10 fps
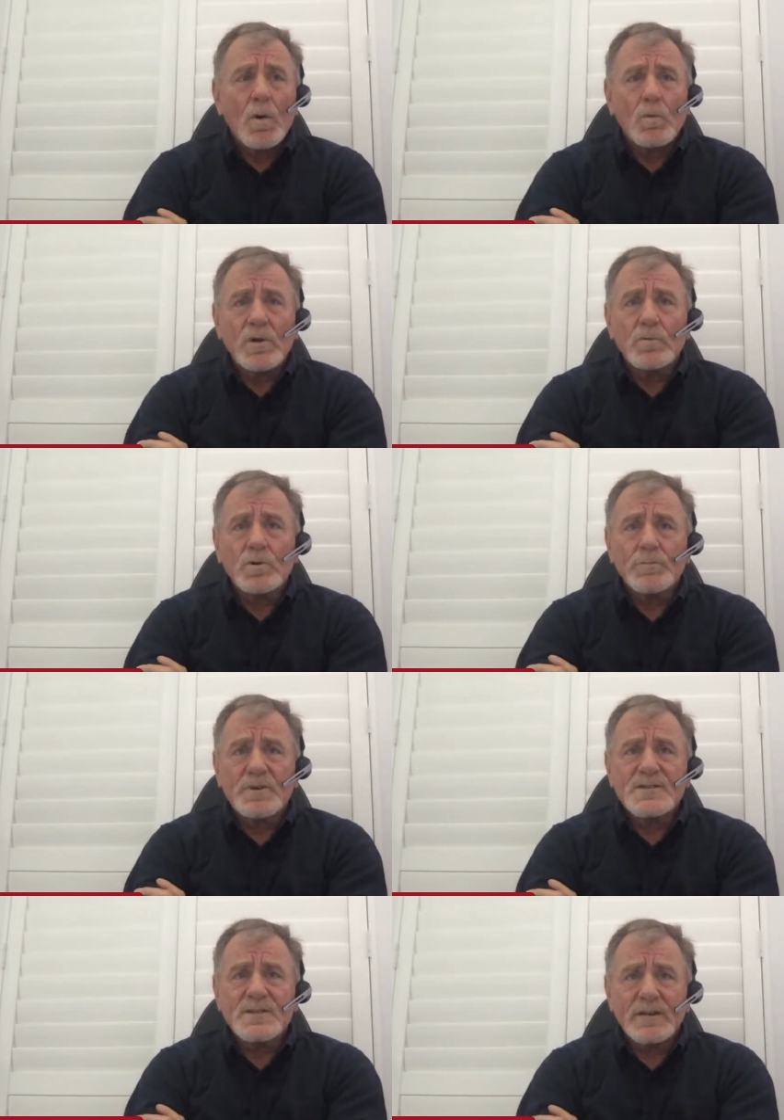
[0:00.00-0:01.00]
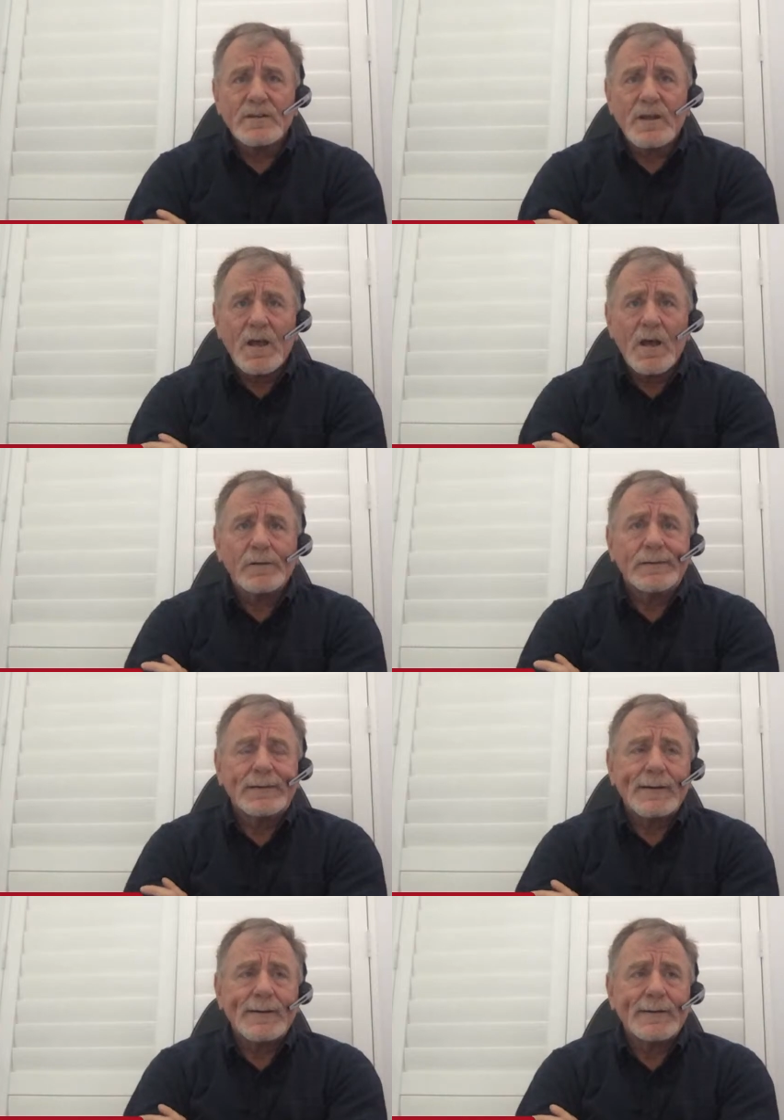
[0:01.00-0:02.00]
we would be sitting down
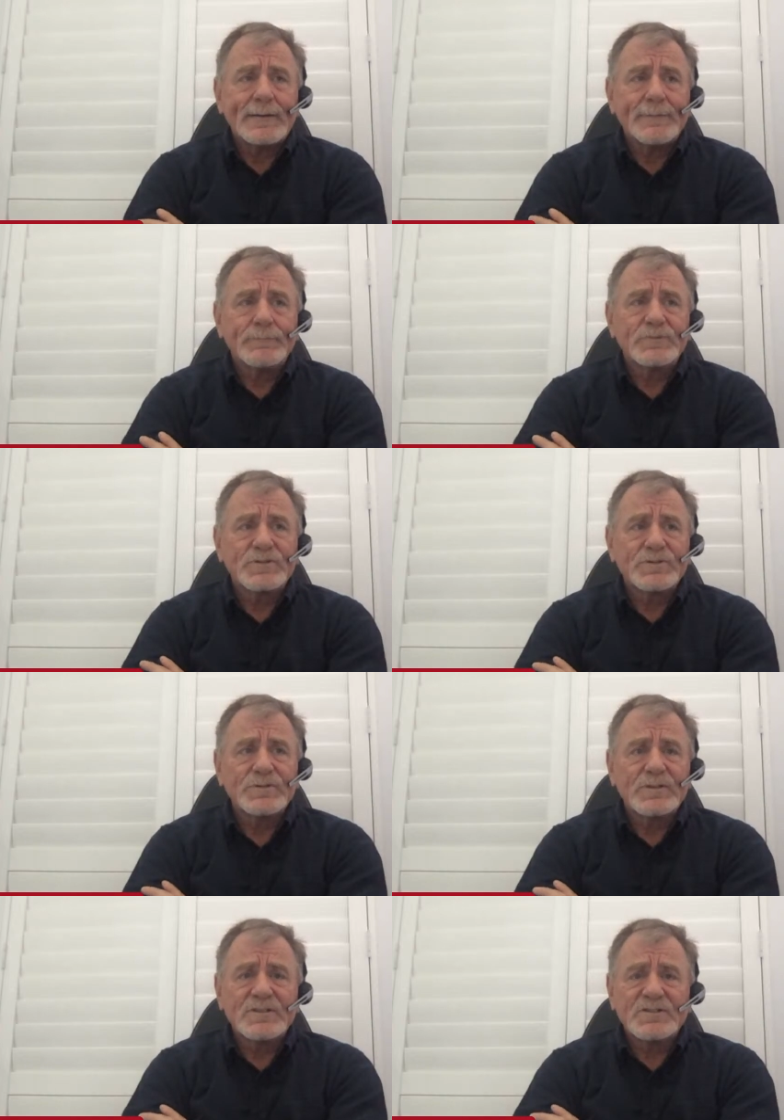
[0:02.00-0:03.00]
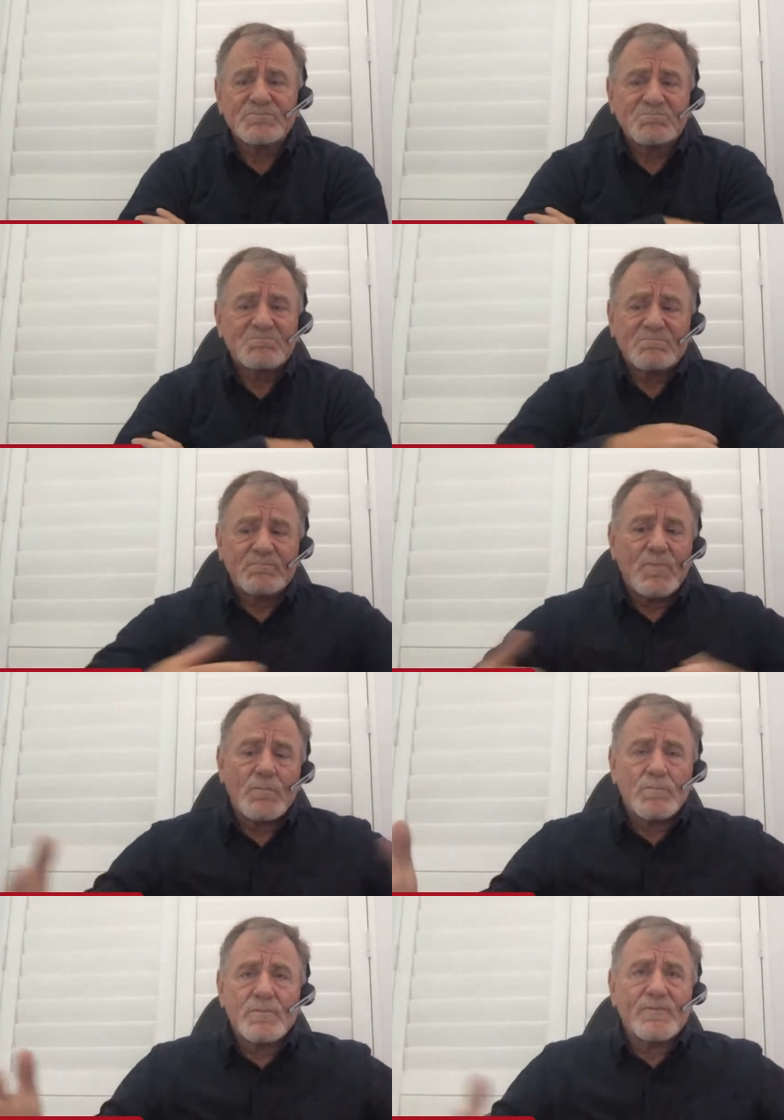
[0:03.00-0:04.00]
to this,
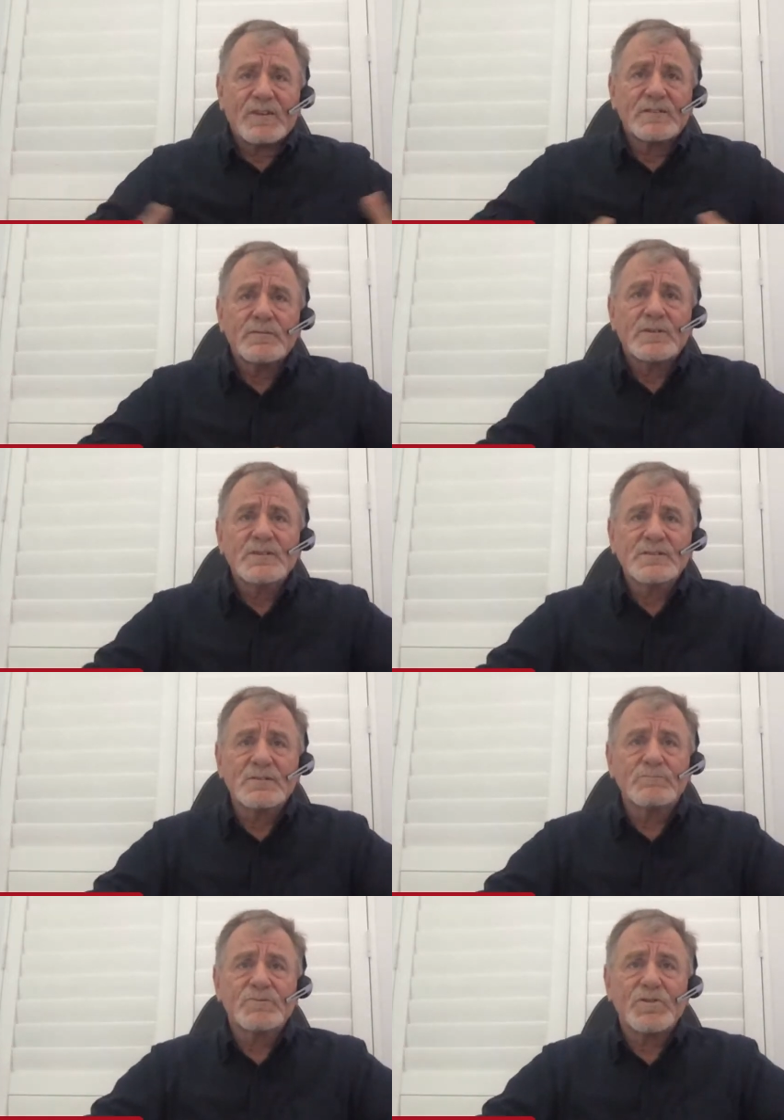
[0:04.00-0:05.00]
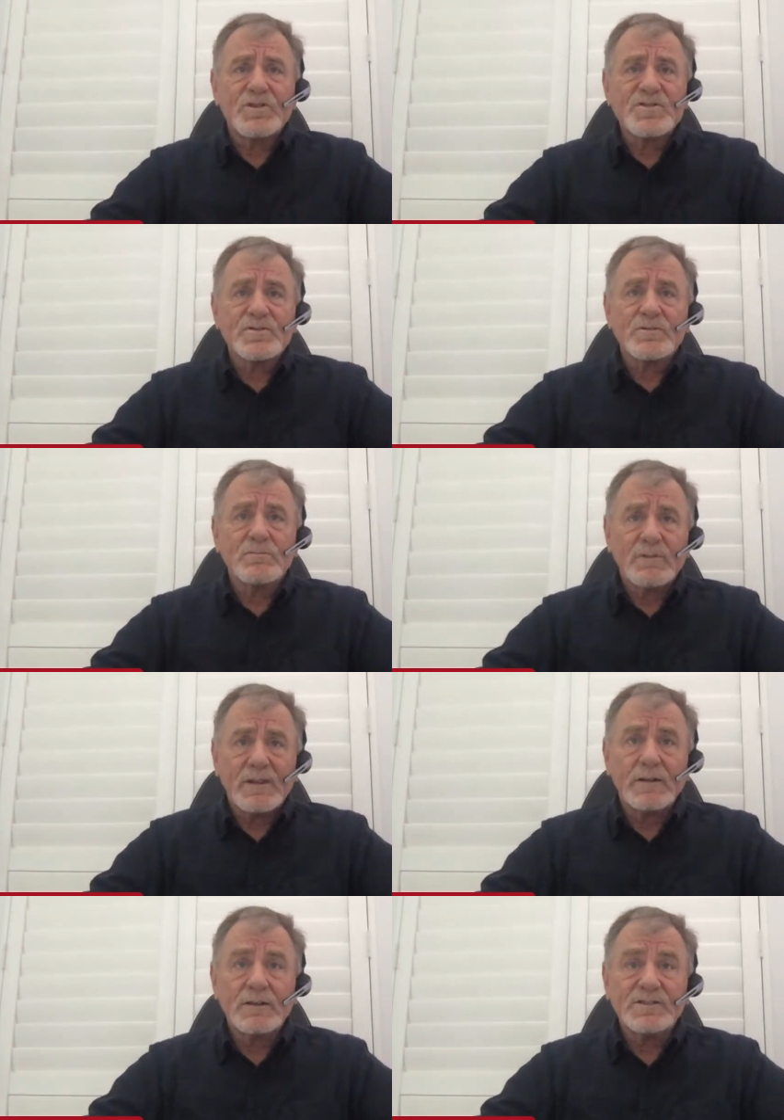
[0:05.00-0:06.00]
what effectively is a traditional
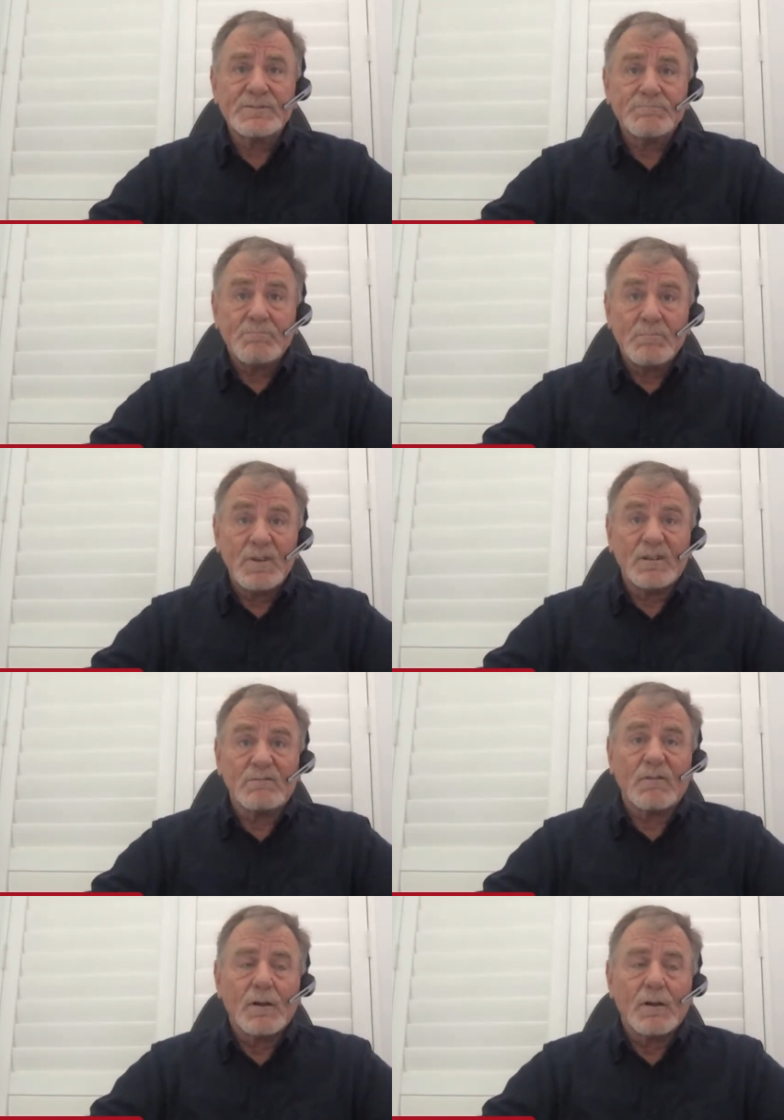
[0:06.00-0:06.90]
English meal.